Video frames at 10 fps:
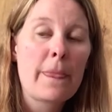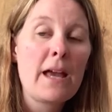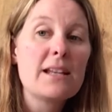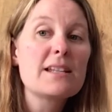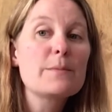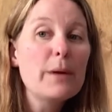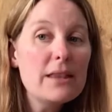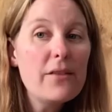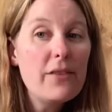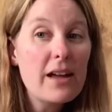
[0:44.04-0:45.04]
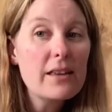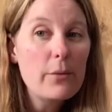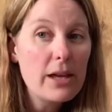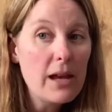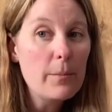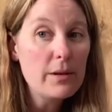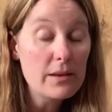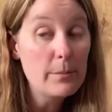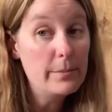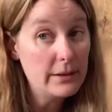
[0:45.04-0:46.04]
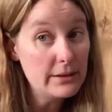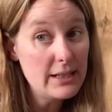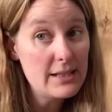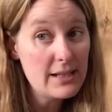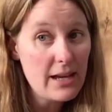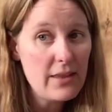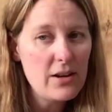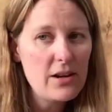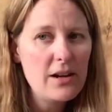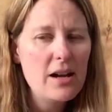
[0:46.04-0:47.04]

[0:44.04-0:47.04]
despite the fact that we can't be at the building together,